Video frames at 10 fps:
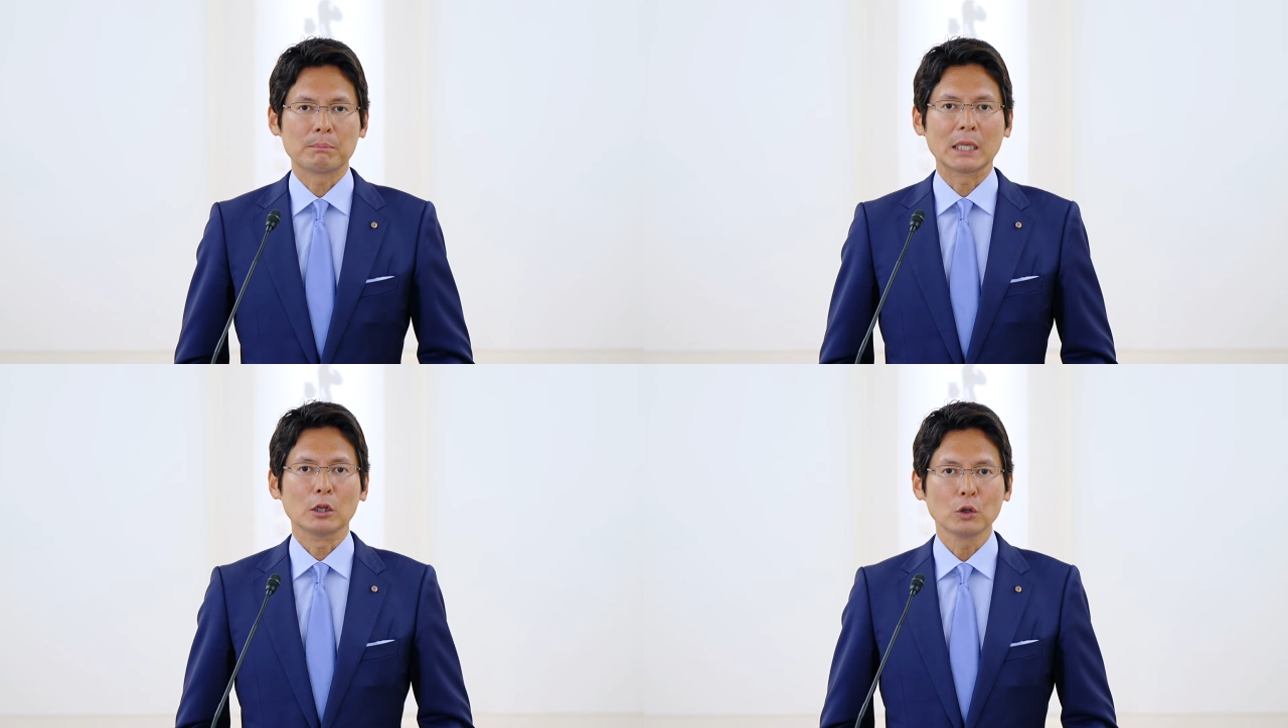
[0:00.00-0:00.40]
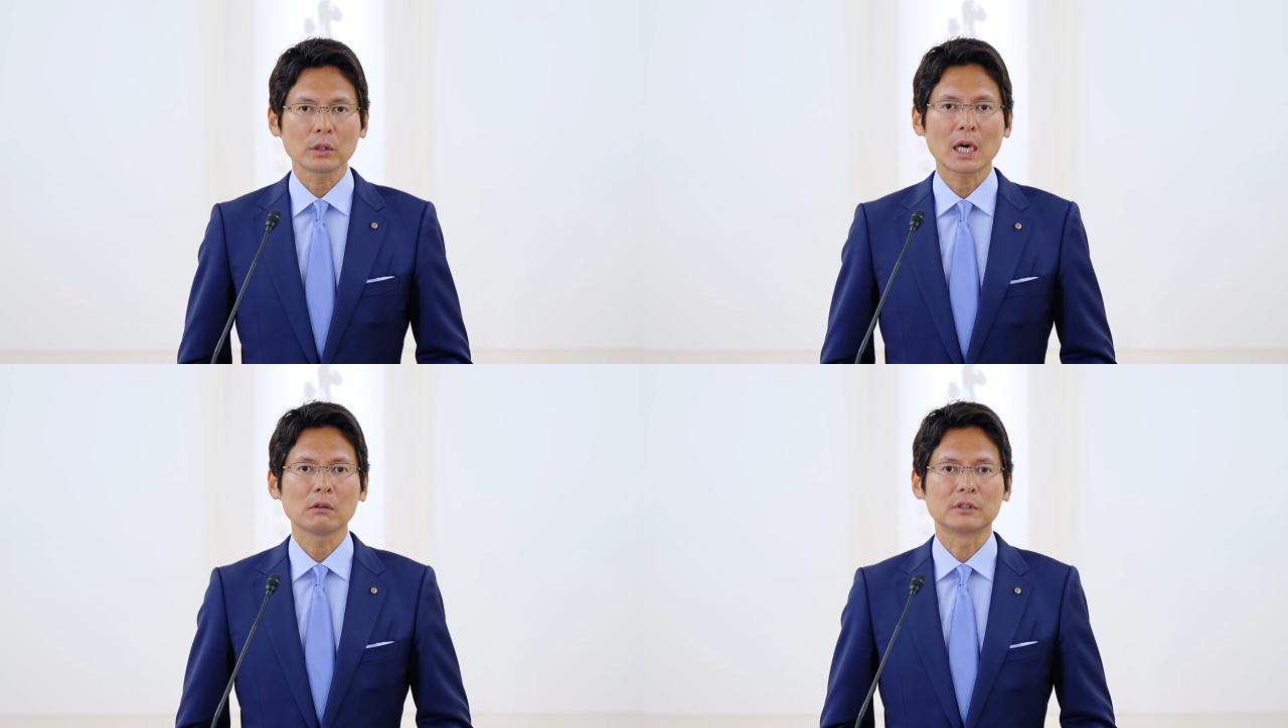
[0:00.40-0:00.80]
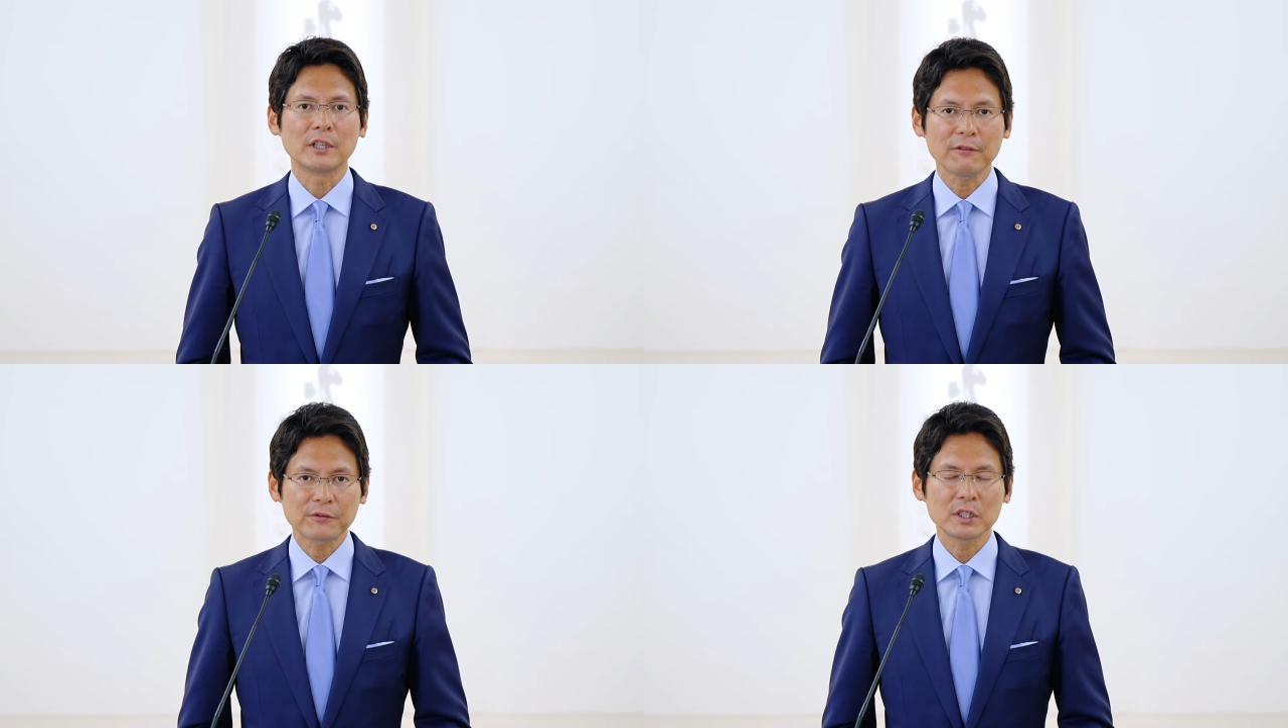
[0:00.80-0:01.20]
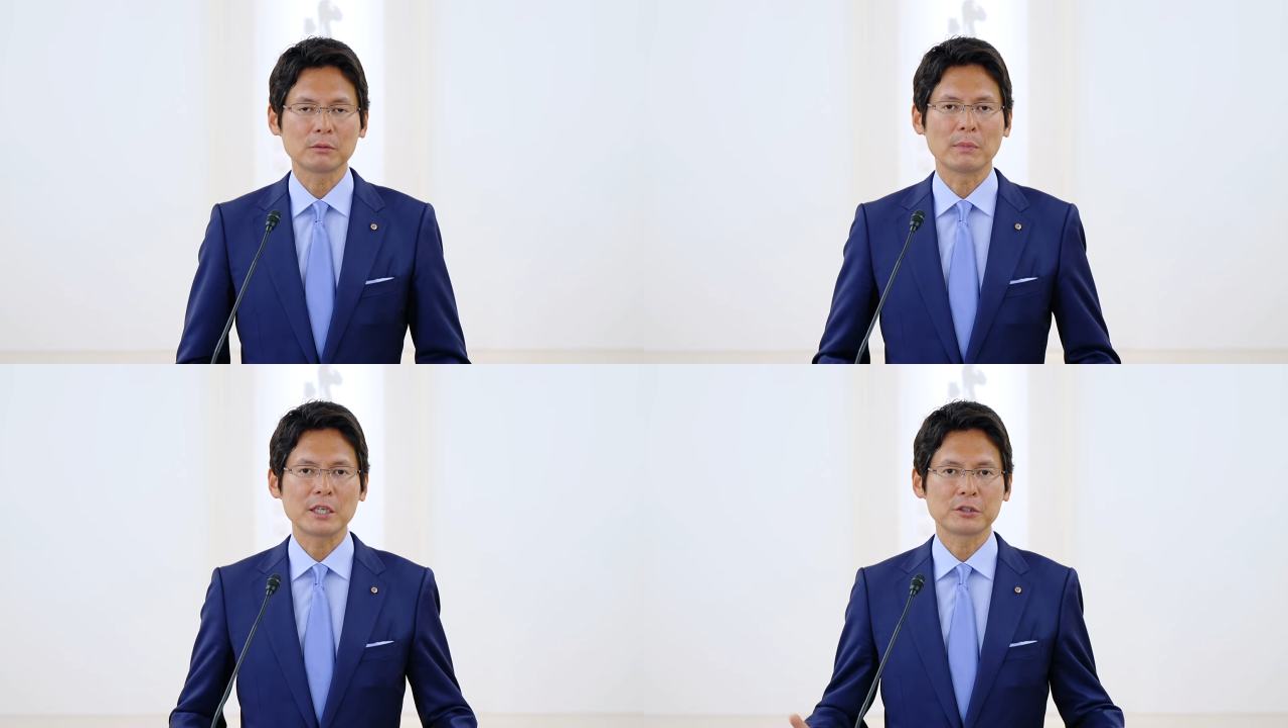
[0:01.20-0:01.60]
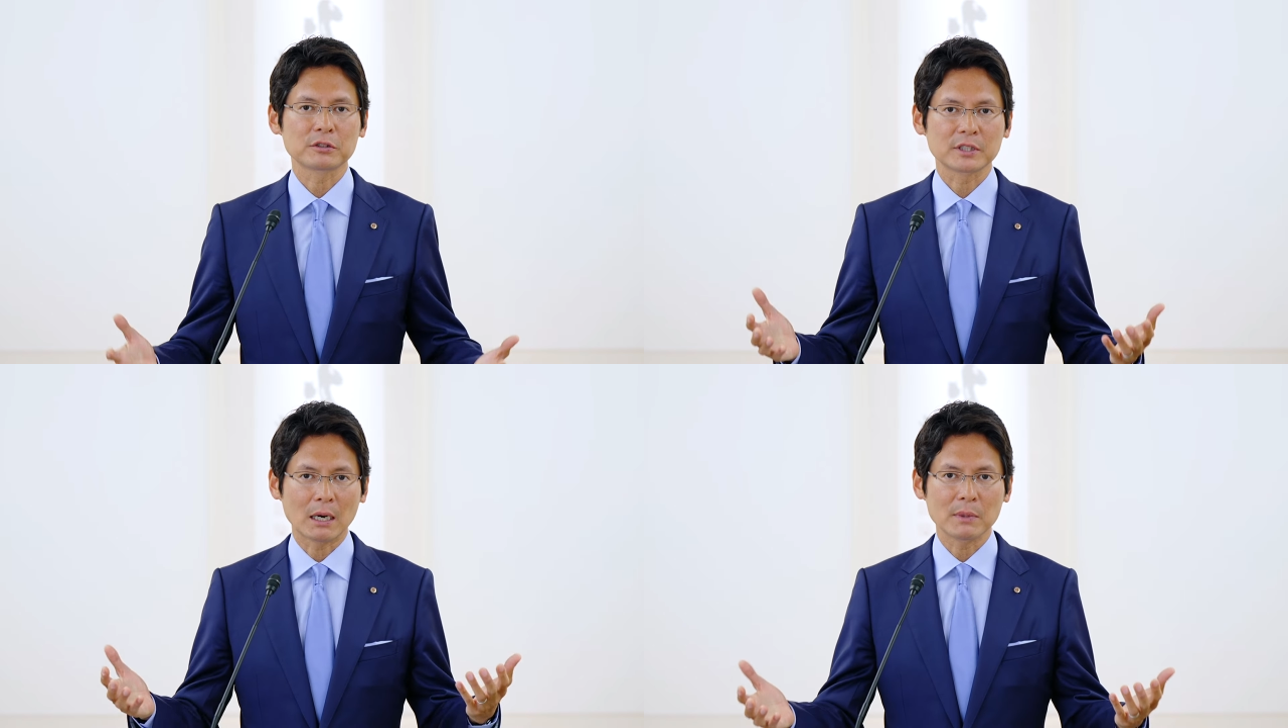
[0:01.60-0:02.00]
But look how different
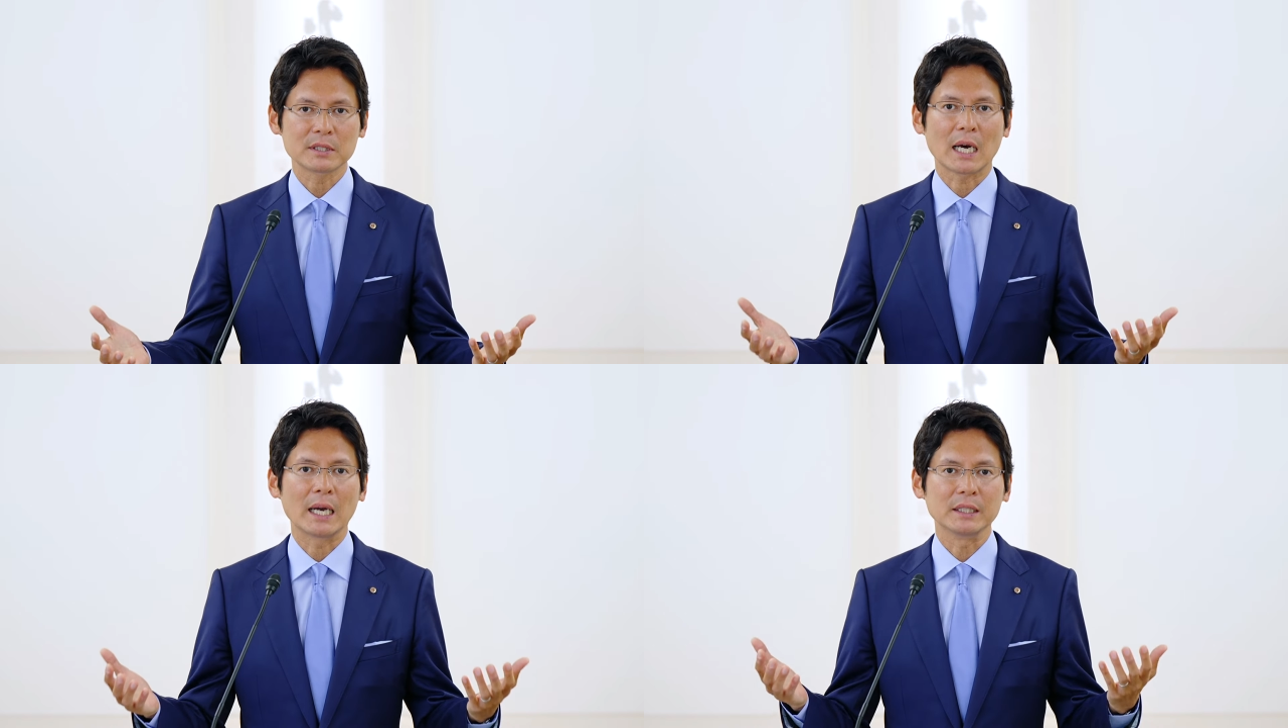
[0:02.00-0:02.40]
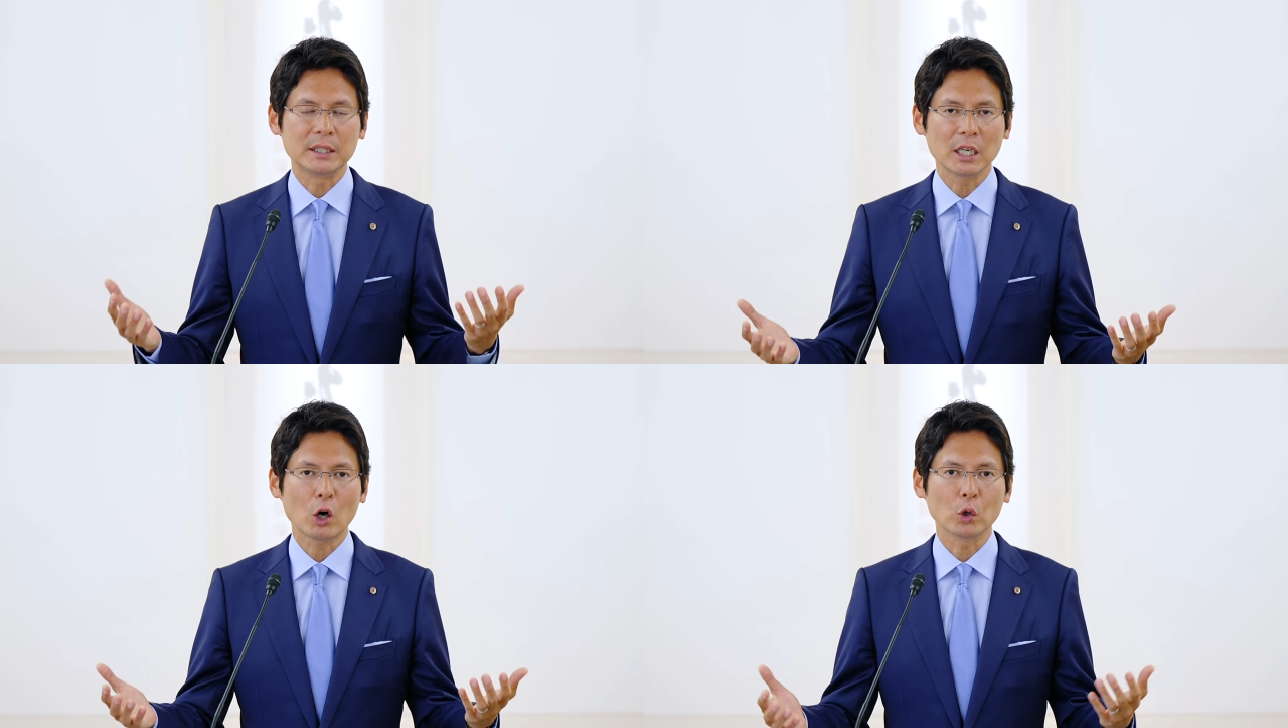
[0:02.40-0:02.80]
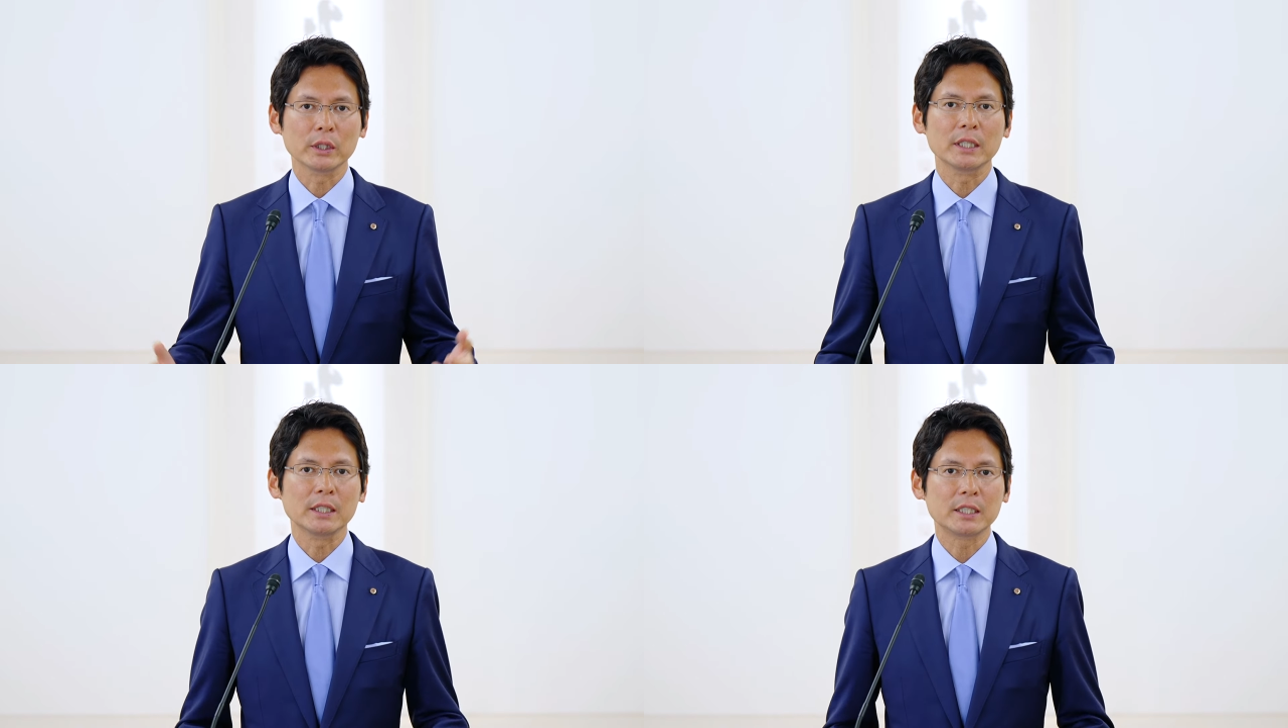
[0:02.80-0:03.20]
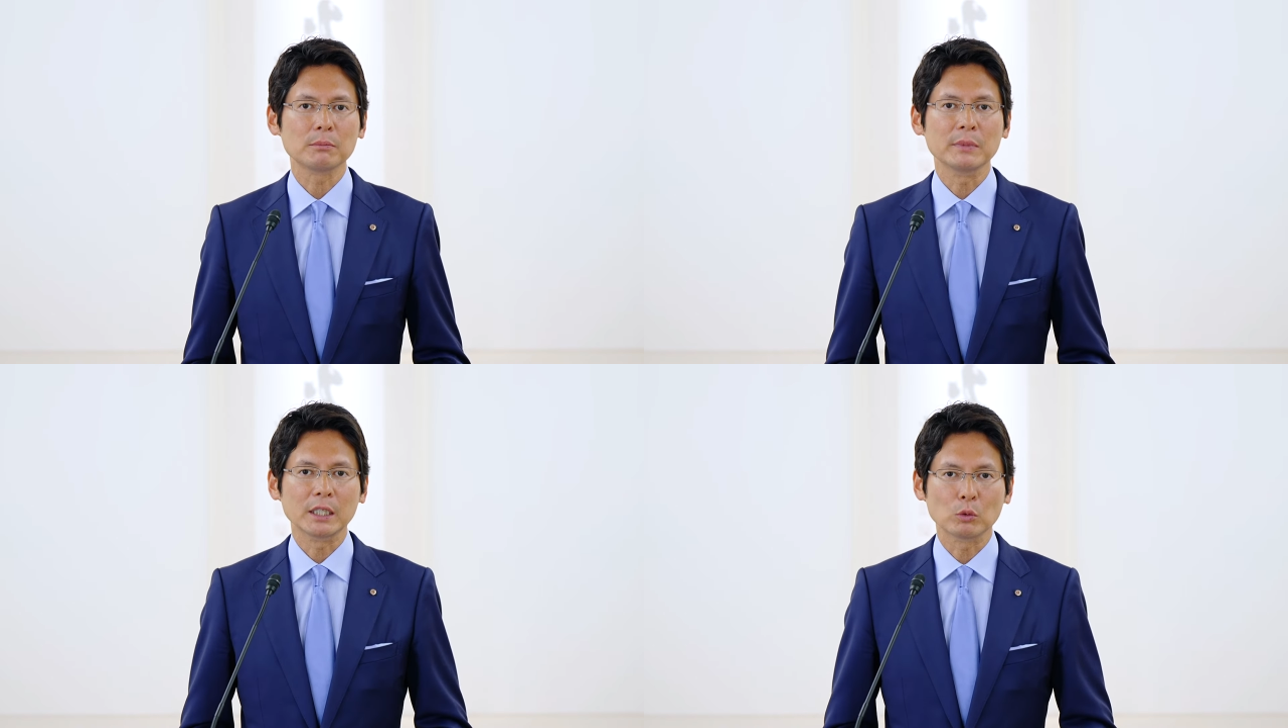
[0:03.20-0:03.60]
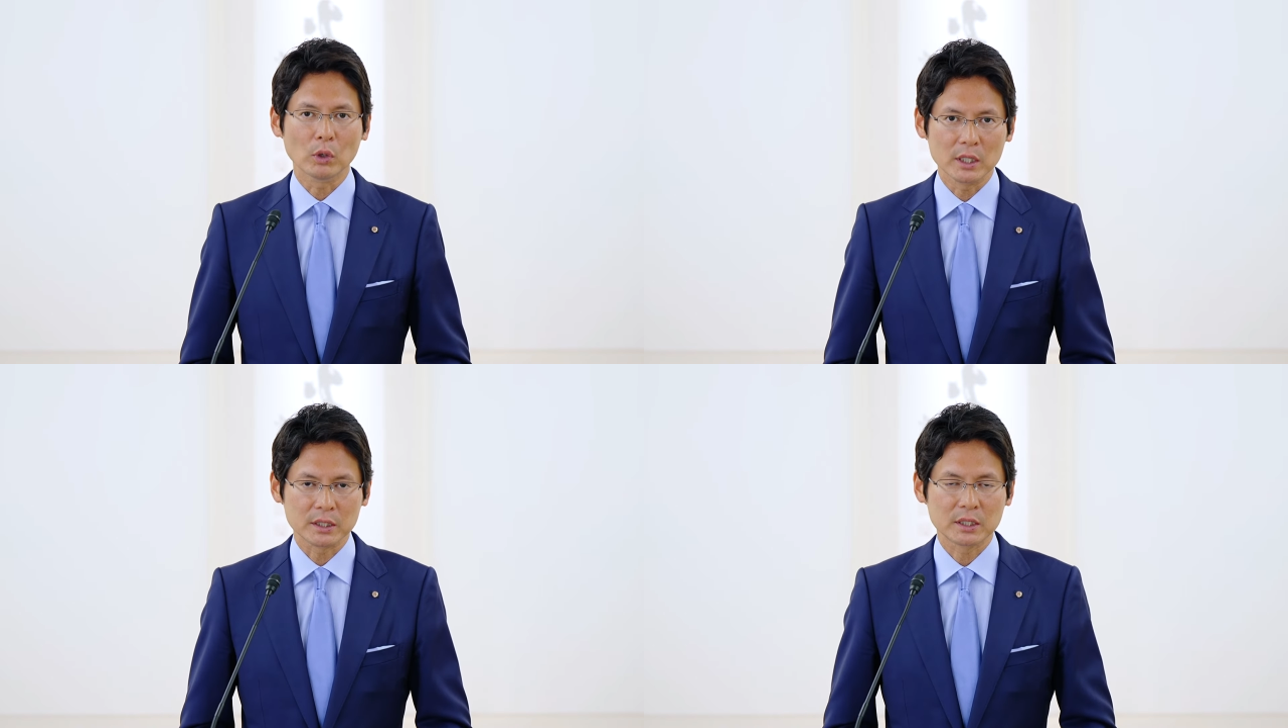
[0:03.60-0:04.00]
Meishu-sama's idea on eating meat
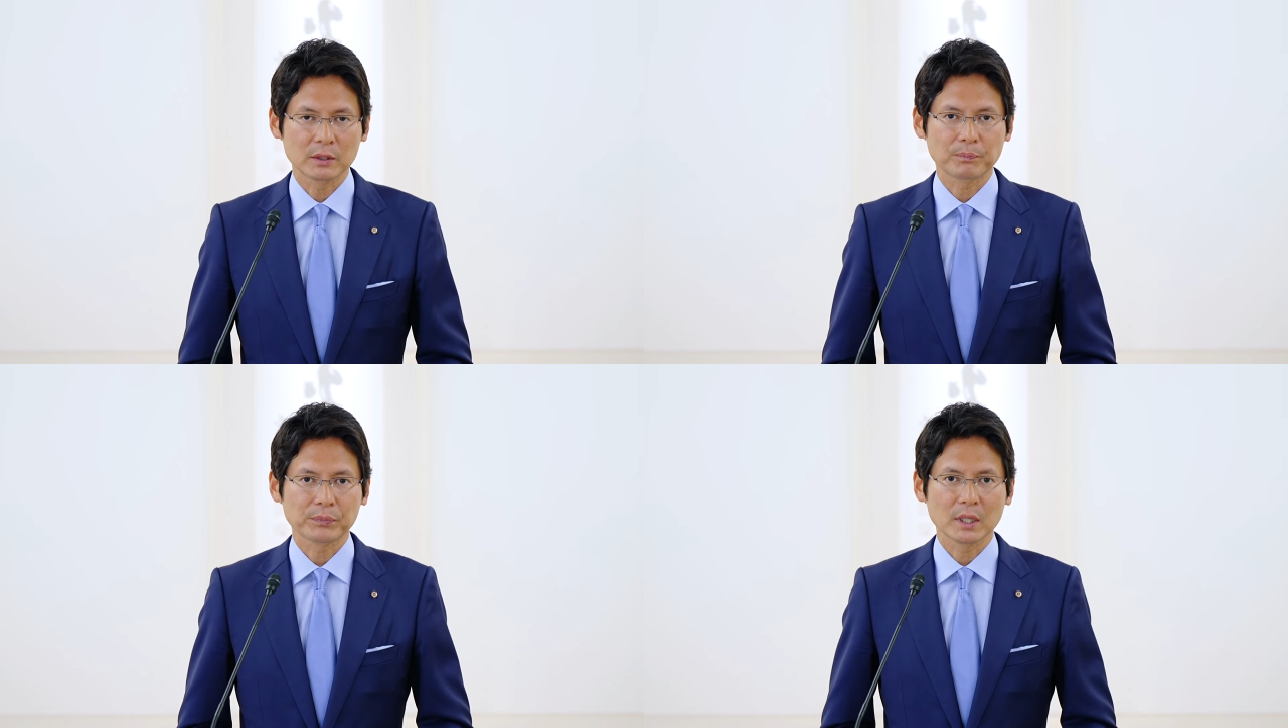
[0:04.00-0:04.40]
was.